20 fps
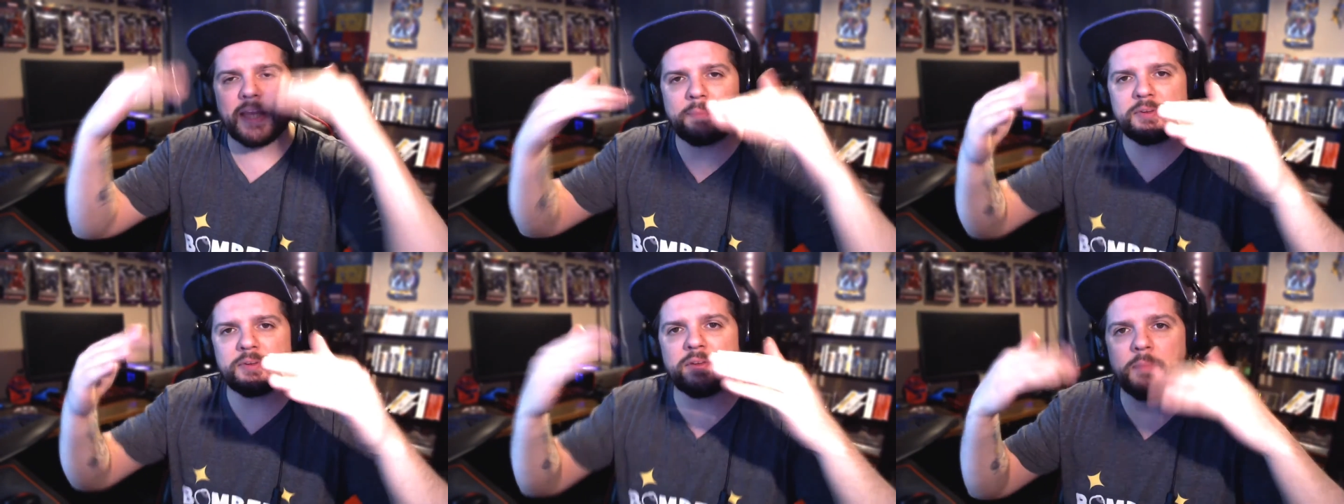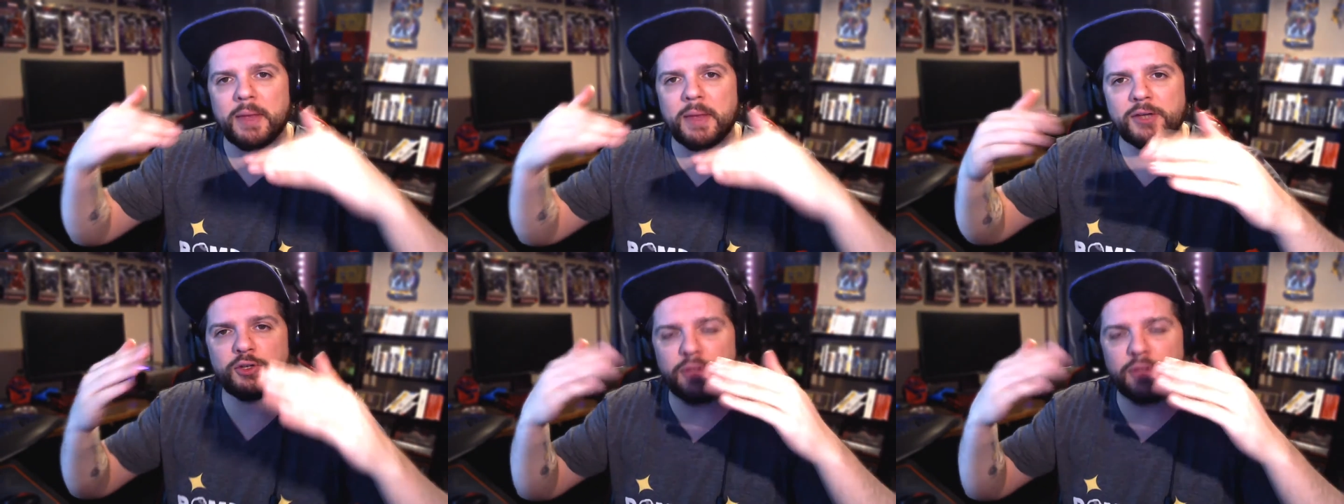to
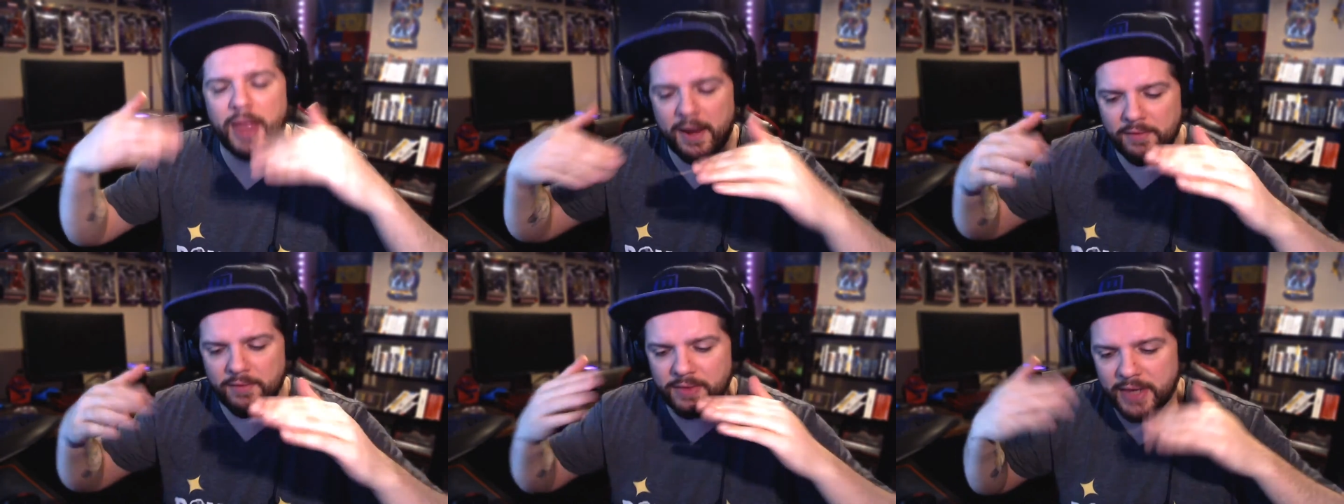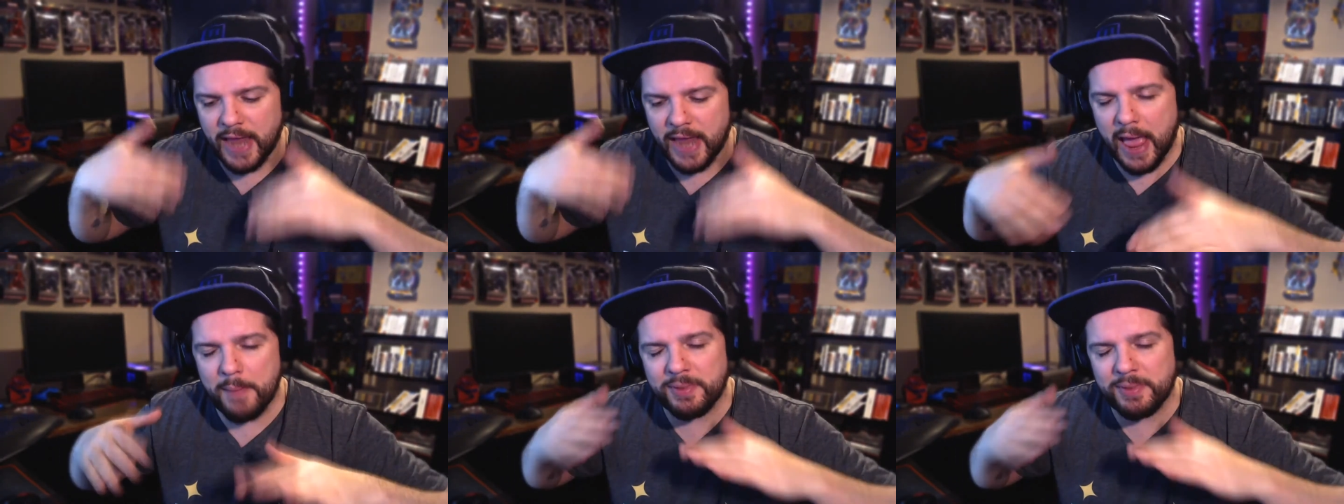make sure that everything
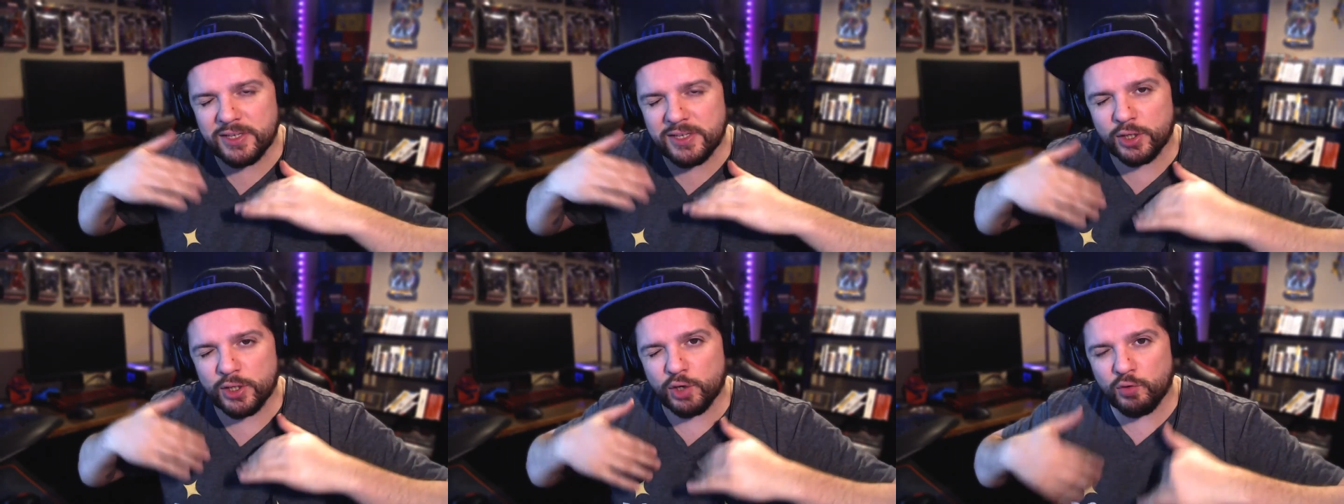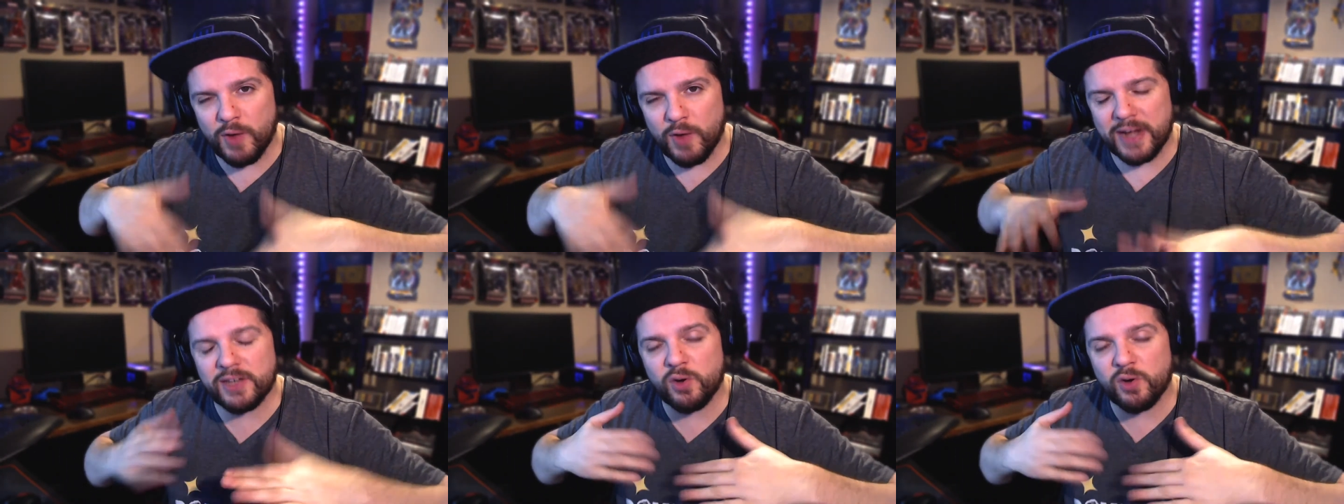happens in the
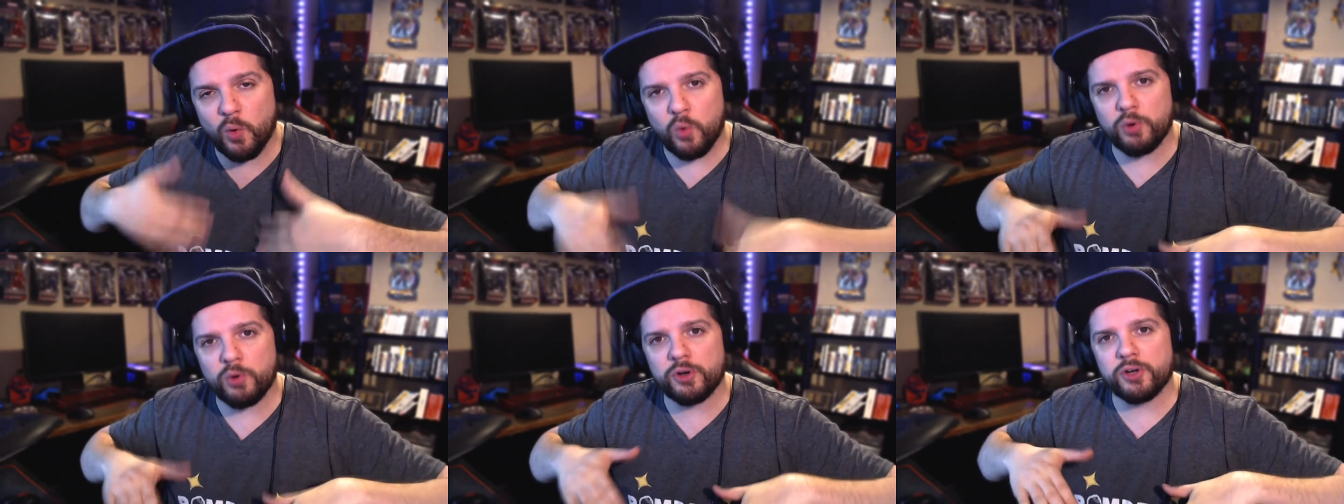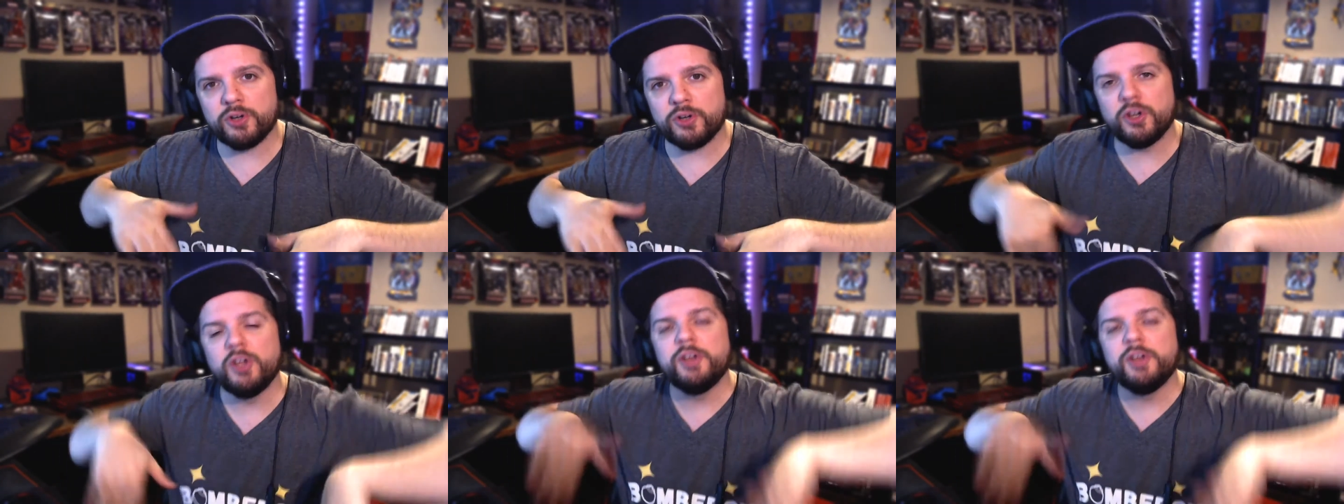correct
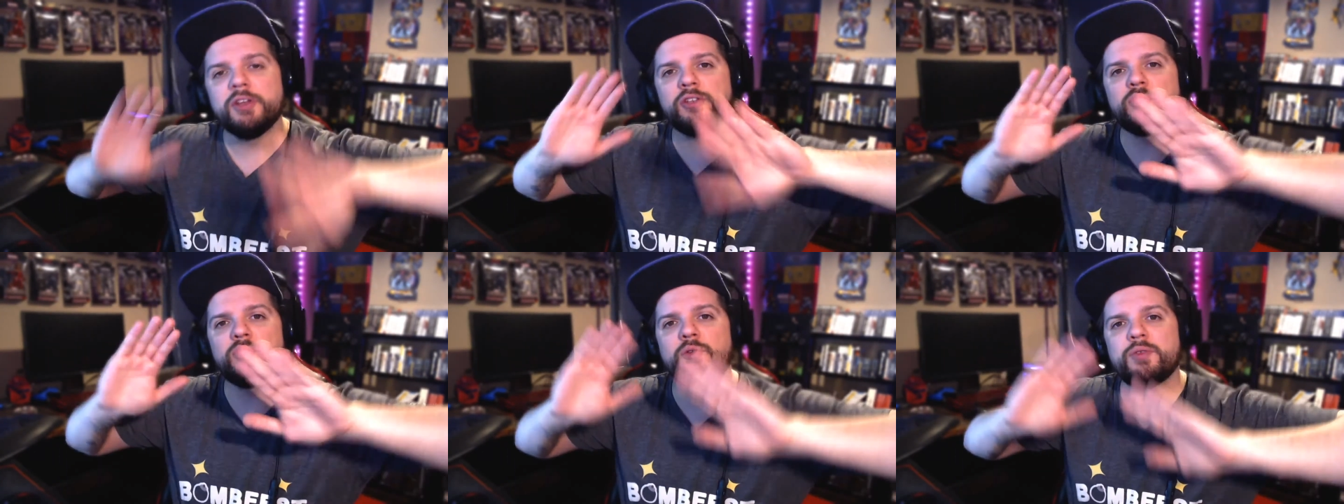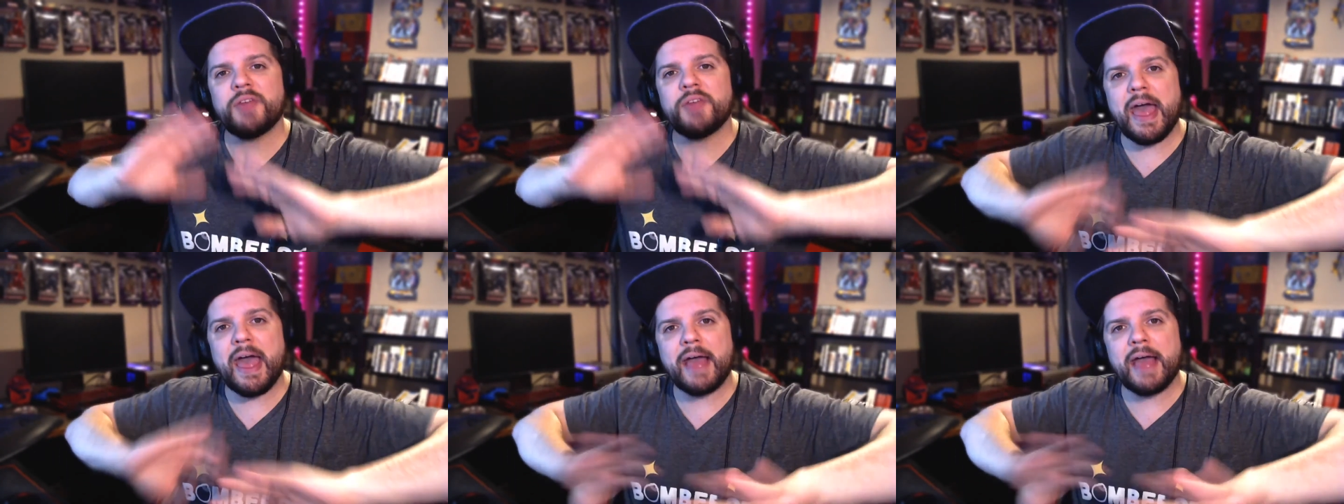order so
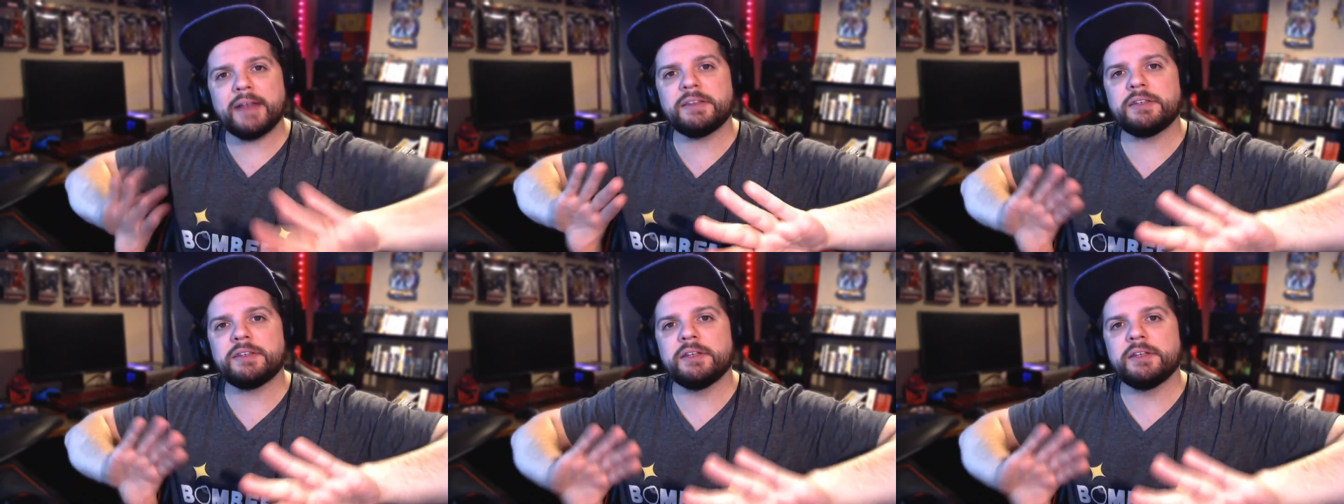that